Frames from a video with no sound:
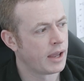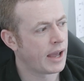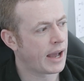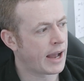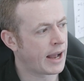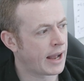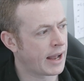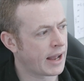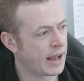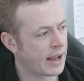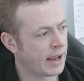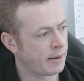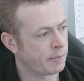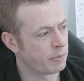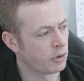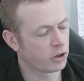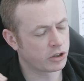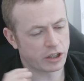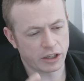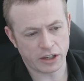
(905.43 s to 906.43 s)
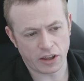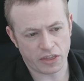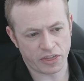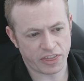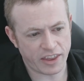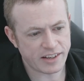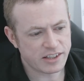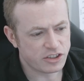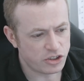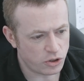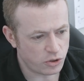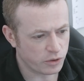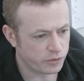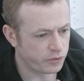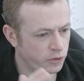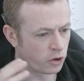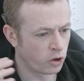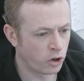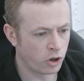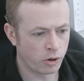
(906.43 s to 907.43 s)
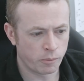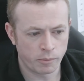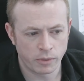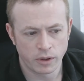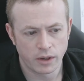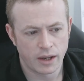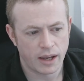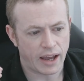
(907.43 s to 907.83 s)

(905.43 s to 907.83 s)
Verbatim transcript: I'm looking at this uniform.